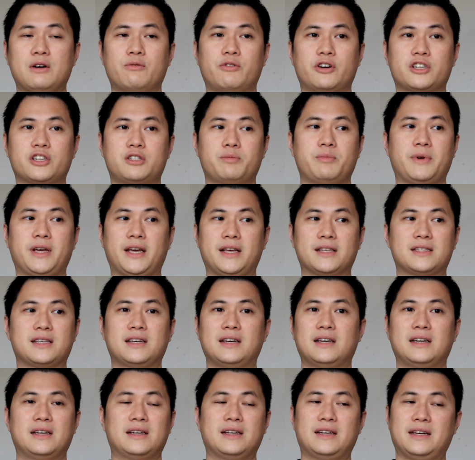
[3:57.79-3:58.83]
which means
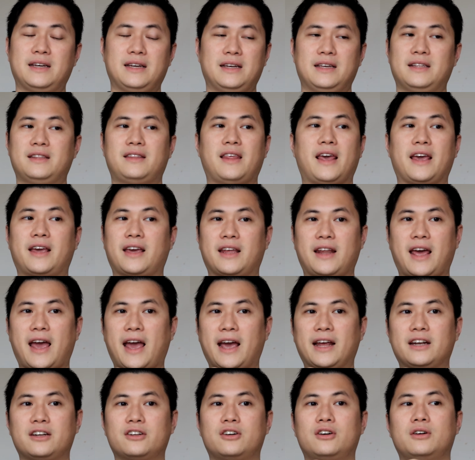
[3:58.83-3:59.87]
they can
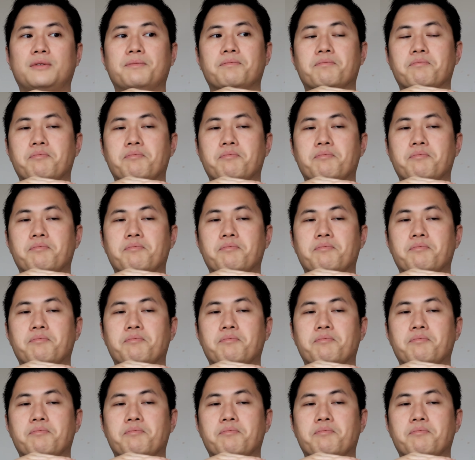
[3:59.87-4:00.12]
handle